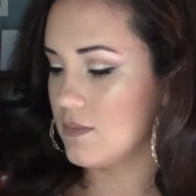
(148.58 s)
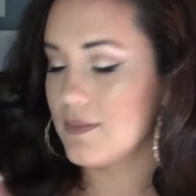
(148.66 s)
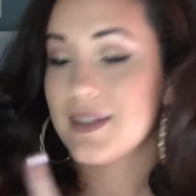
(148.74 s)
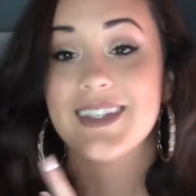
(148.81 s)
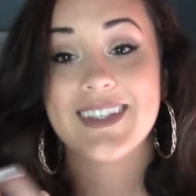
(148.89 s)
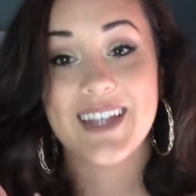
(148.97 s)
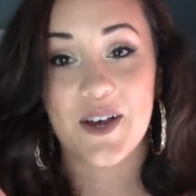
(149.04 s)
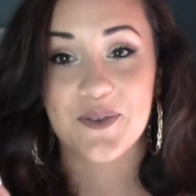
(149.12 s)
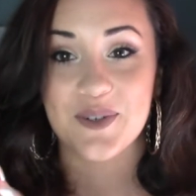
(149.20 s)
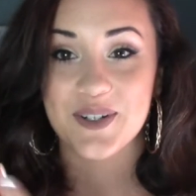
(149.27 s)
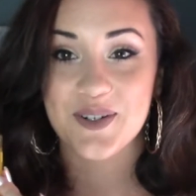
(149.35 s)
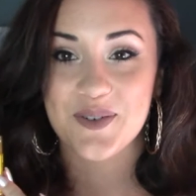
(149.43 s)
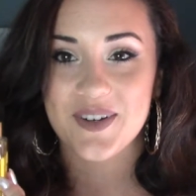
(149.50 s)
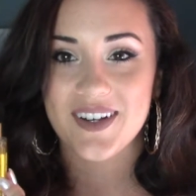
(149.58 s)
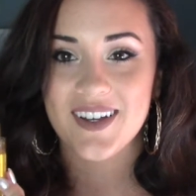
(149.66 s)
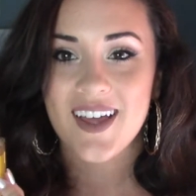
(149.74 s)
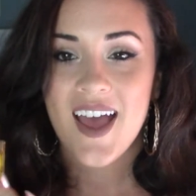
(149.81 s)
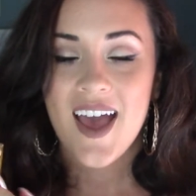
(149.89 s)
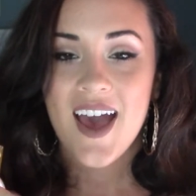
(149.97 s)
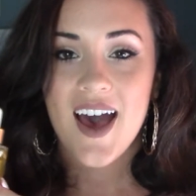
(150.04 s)
Cell Renewal.
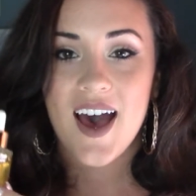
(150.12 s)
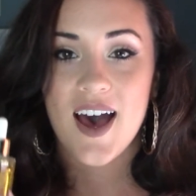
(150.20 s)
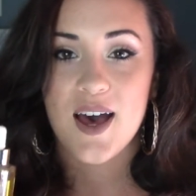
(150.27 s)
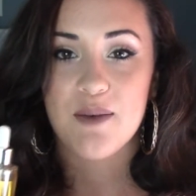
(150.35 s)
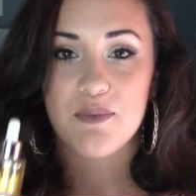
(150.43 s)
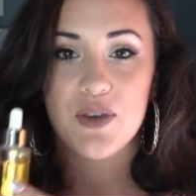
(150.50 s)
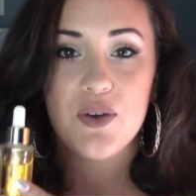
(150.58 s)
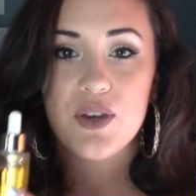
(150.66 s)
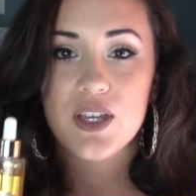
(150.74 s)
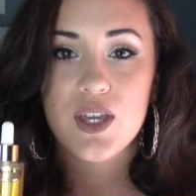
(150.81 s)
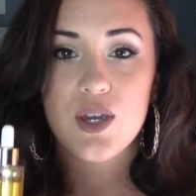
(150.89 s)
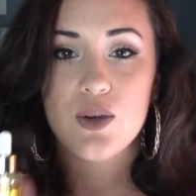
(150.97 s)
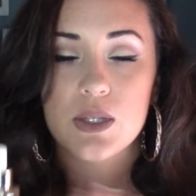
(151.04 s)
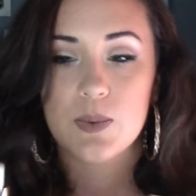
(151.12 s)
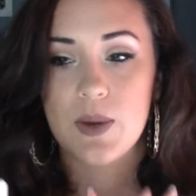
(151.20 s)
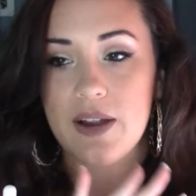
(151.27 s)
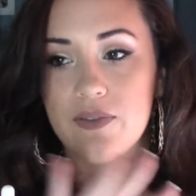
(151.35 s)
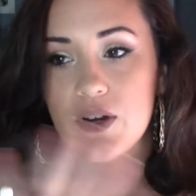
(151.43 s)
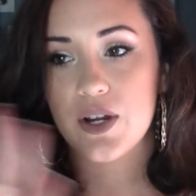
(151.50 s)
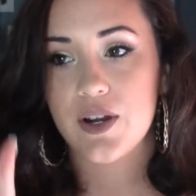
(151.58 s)
You can use
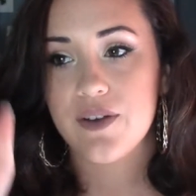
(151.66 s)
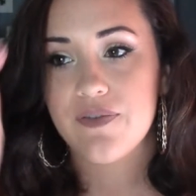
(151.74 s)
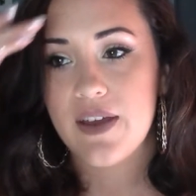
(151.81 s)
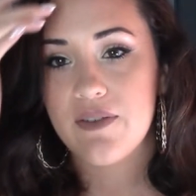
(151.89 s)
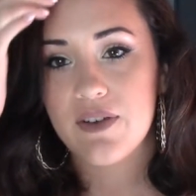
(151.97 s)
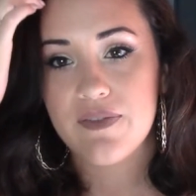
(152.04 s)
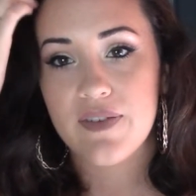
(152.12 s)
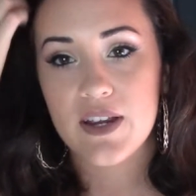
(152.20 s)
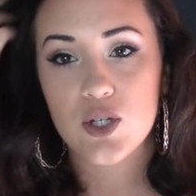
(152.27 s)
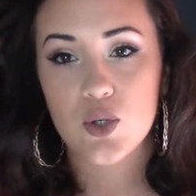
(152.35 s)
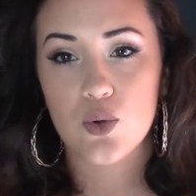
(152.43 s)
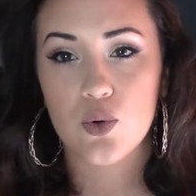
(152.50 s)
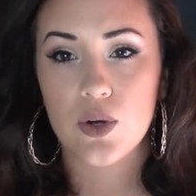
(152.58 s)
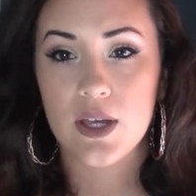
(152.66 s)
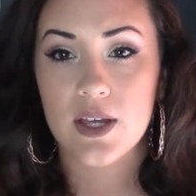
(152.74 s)
whatever your favorite facial oil